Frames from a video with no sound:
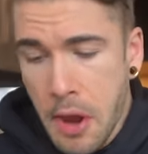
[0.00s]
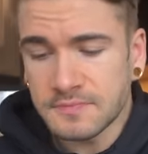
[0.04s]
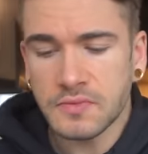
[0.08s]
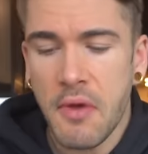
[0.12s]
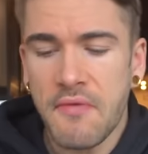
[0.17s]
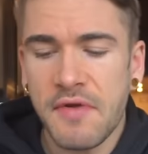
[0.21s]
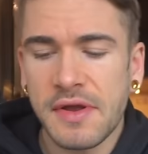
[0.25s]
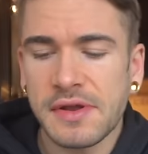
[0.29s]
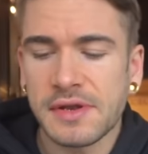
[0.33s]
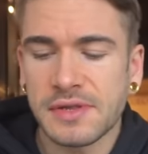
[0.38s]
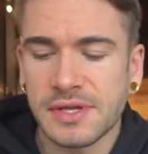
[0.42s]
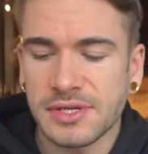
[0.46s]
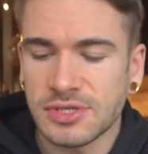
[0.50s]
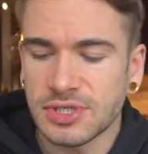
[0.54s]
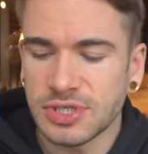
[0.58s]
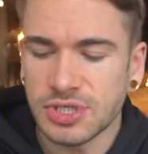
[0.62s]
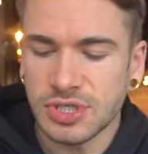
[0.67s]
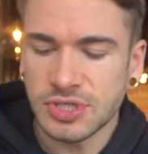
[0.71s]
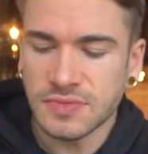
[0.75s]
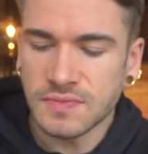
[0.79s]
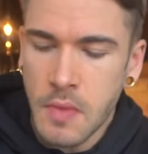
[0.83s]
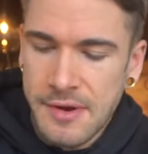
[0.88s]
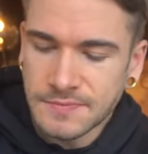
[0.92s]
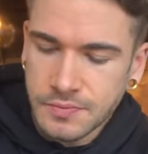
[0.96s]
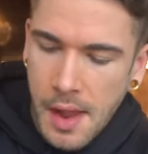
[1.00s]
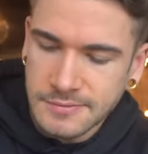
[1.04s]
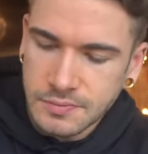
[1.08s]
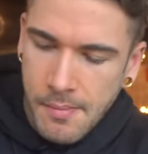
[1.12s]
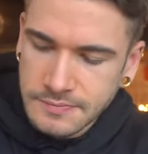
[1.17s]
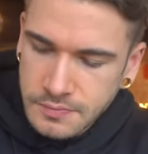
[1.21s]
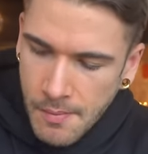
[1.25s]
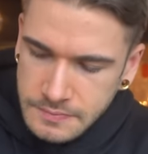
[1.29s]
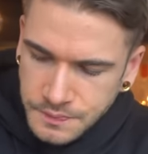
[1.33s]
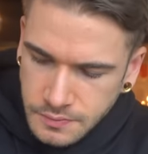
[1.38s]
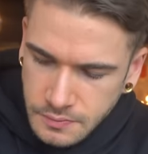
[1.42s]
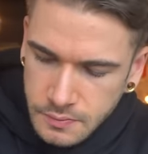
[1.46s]
Very delicious.
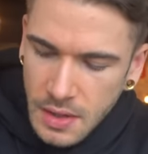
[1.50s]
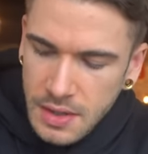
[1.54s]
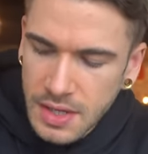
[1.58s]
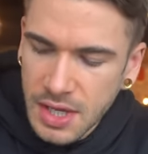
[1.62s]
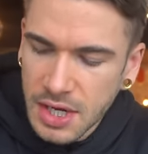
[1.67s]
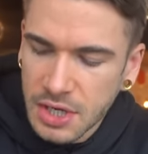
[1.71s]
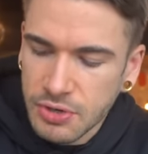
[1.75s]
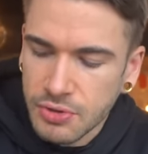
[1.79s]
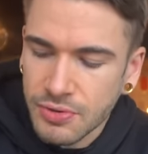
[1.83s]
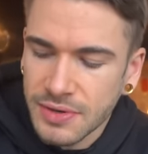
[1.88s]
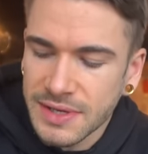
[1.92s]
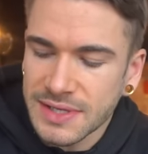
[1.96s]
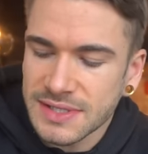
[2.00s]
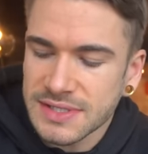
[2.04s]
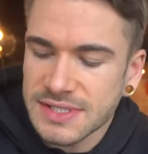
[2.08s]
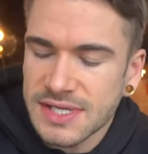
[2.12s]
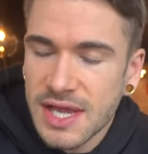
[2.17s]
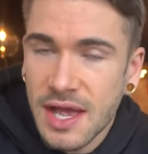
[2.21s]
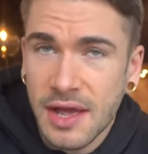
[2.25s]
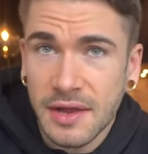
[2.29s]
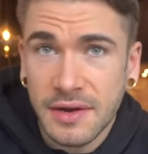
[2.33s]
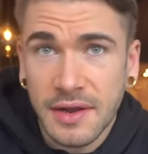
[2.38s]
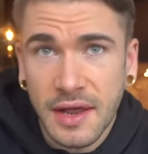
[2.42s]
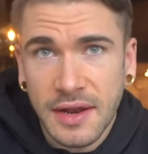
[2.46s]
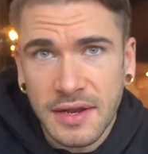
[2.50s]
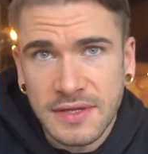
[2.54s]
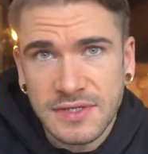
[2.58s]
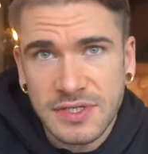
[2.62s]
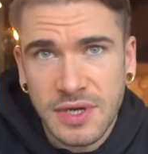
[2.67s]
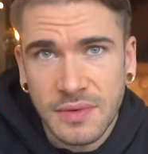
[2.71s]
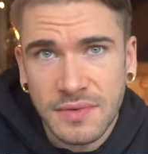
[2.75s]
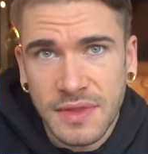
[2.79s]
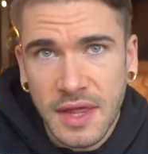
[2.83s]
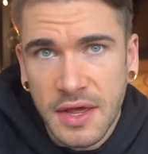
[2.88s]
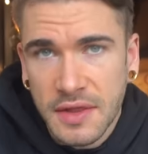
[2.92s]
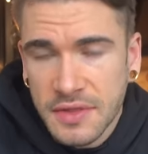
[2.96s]
Get a green salad, gotta
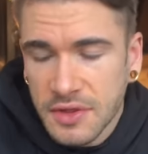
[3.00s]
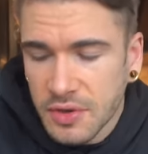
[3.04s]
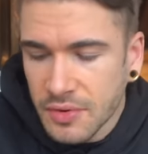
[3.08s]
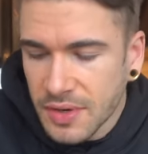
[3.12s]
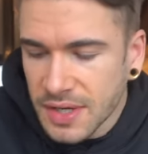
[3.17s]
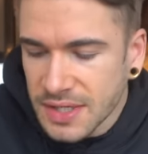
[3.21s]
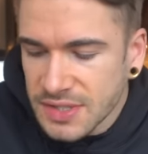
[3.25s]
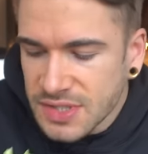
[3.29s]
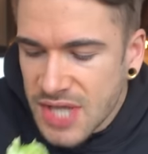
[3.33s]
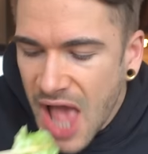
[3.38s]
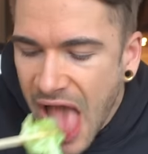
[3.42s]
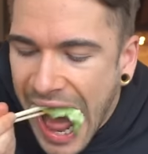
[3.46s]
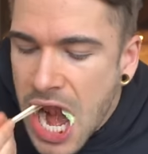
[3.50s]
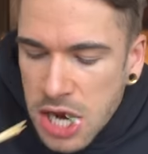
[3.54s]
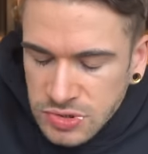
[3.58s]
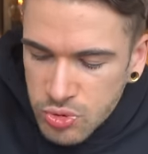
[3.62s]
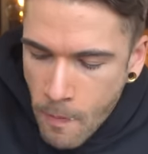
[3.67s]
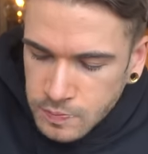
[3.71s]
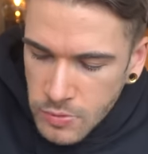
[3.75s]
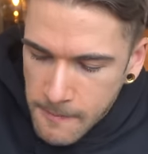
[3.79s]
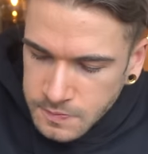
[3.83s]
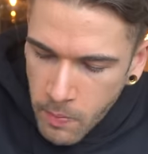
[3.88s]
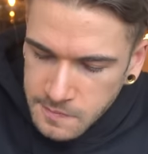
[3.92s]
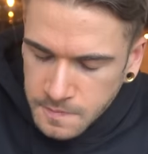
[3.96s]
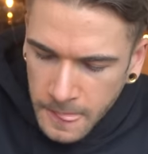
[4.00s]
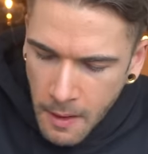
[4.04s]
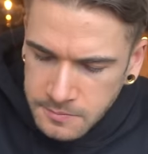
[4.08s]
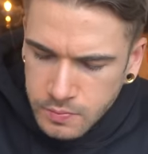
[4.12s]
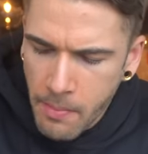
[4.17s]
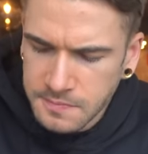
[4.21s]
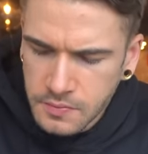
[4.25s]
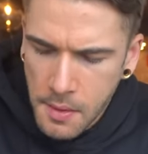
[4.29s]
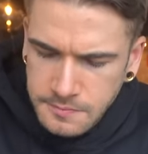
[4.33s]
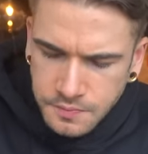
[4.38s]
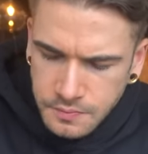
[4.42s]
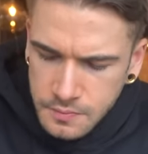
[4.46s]
start with the healthy greens.
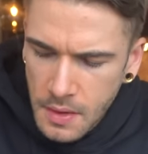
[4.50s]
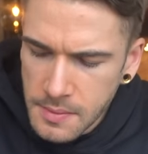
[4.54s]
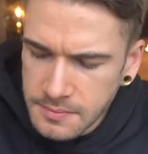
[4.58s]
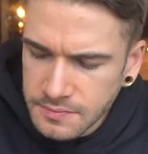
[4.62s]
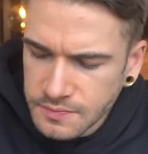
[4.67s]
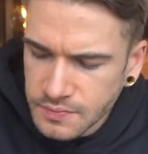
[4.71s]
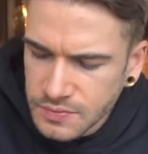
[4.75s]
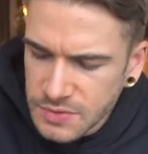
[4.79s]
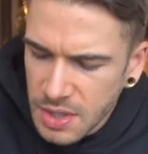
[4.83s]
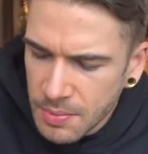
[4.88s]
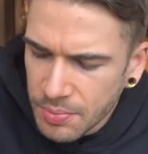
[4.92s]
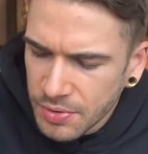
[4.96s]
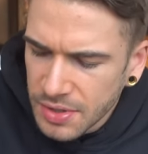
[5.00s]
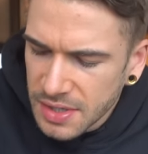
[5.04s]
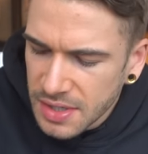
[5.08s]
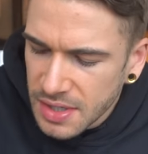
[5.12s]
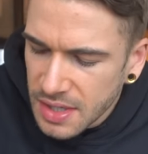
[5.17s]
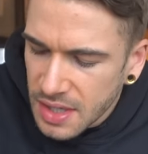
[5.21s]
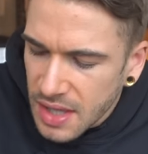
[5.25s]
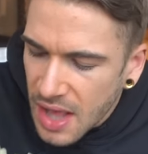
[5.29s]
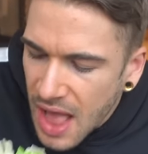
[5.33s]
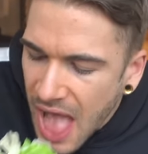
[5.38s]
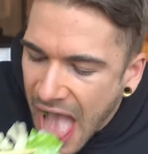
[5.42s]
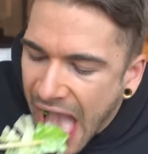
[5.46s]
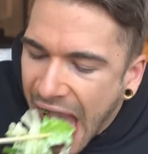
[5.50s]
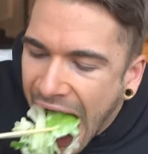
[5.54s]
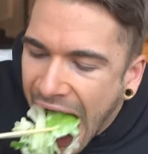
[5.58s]
They put a